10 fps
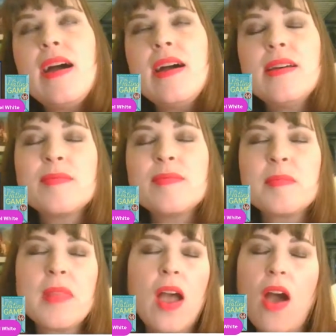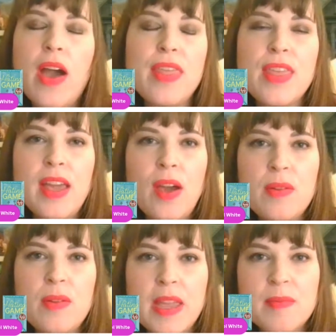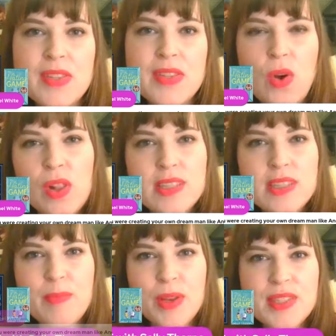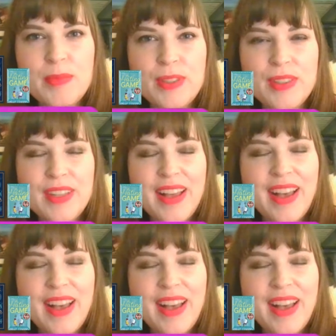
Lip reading: I think I would make him as tall as possible.